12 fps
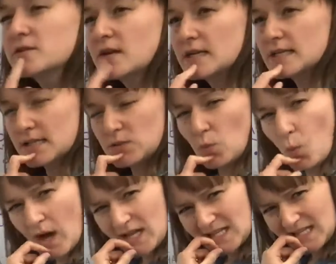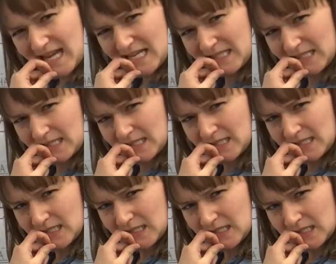grade, is this 1 less?
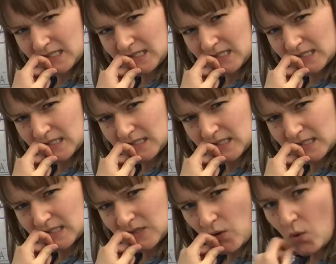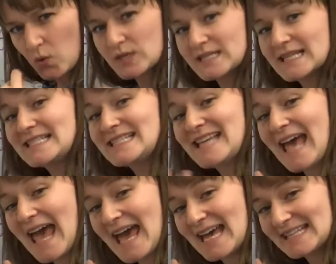Or is it
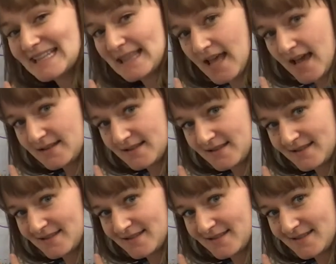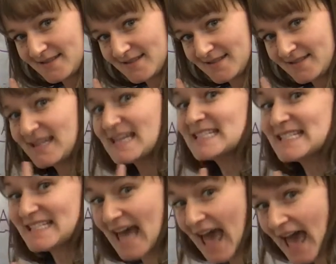10 less?
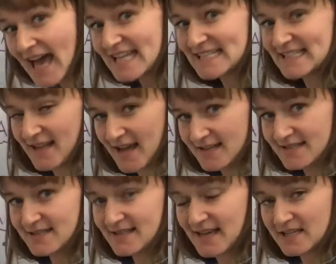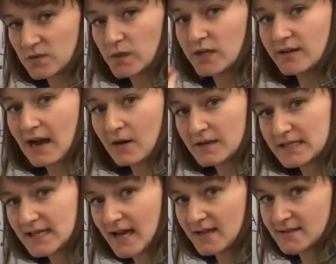10 less. Yes, we are now in the
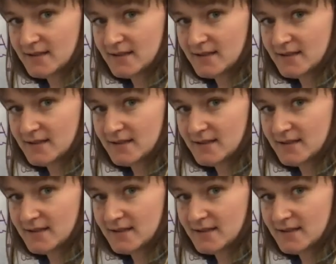tens